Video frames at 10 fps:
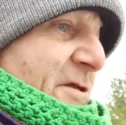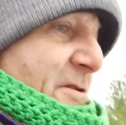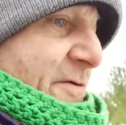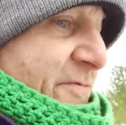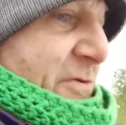I
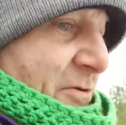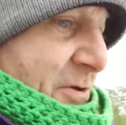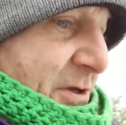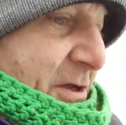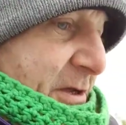love you.
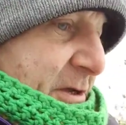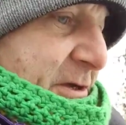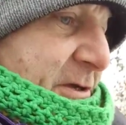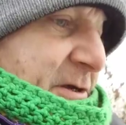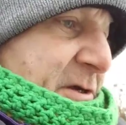
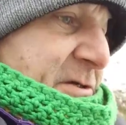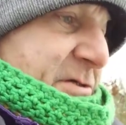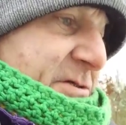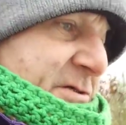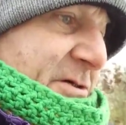
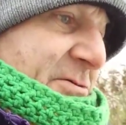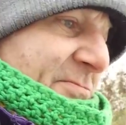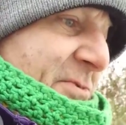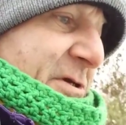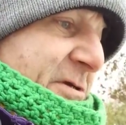She's here with
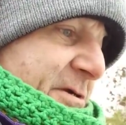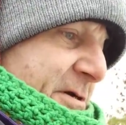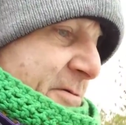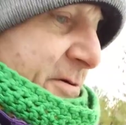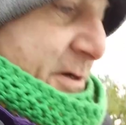me.
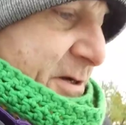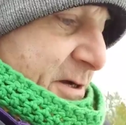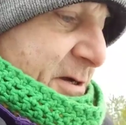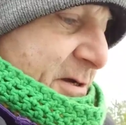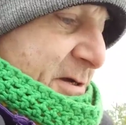
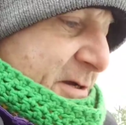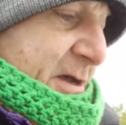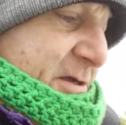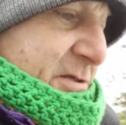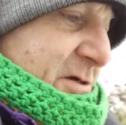
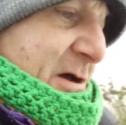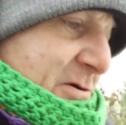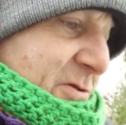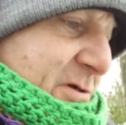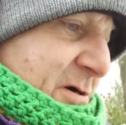I can
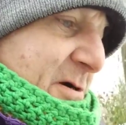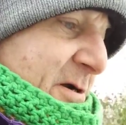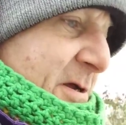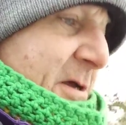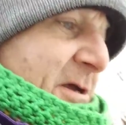talk with her.
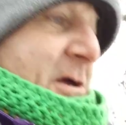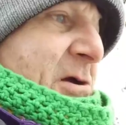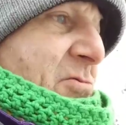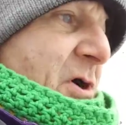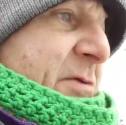
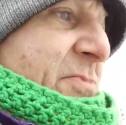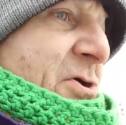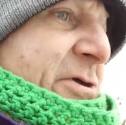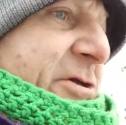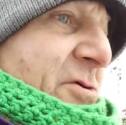
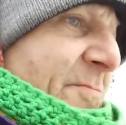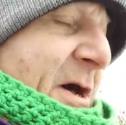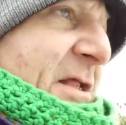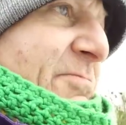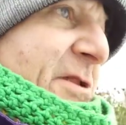Rainbow Eagle,
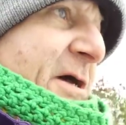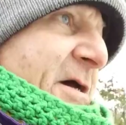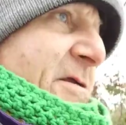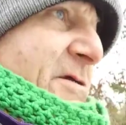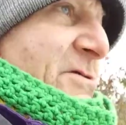my
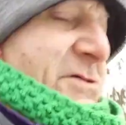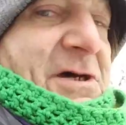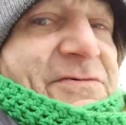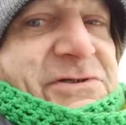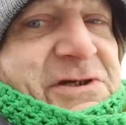Pleiadian
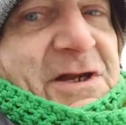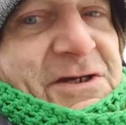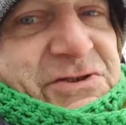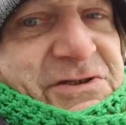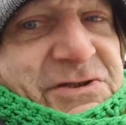self. See, now
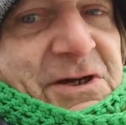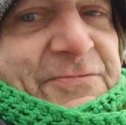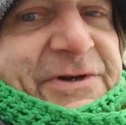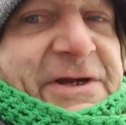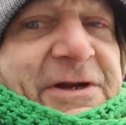she's
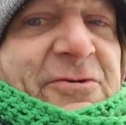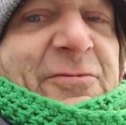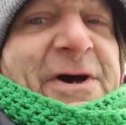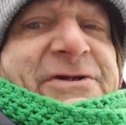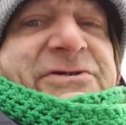coming in.
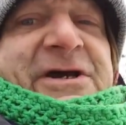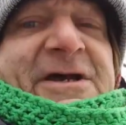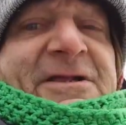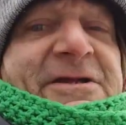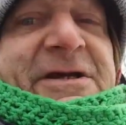Everybody's
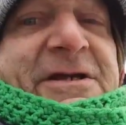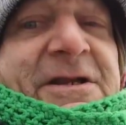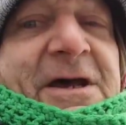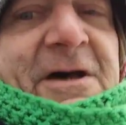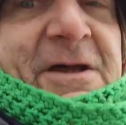channeling in
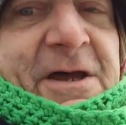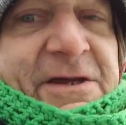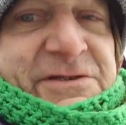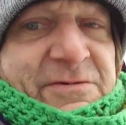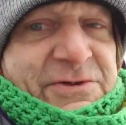now
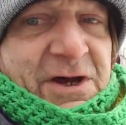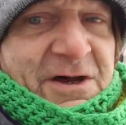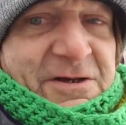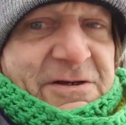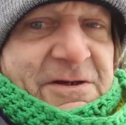as I'm
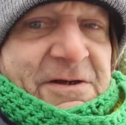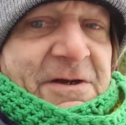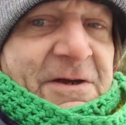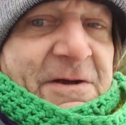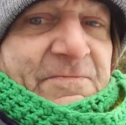talking.
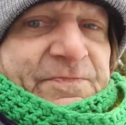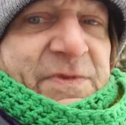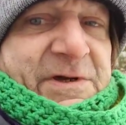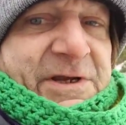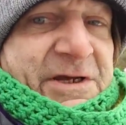
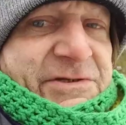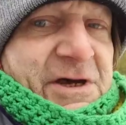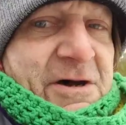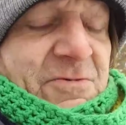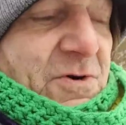And that's
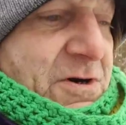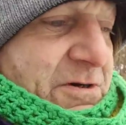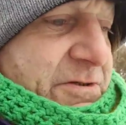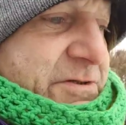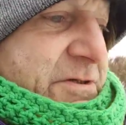how it
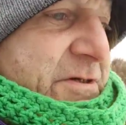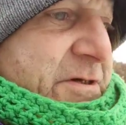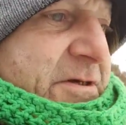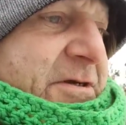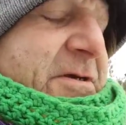works.
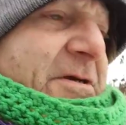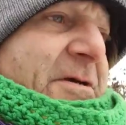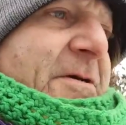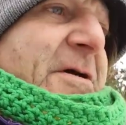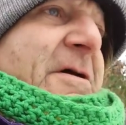
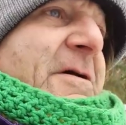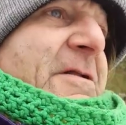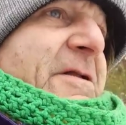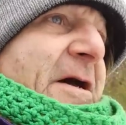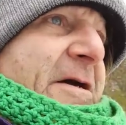
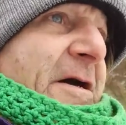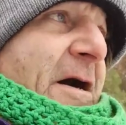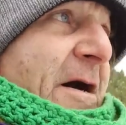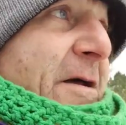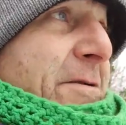Thank
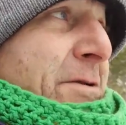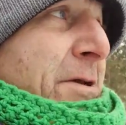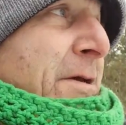God.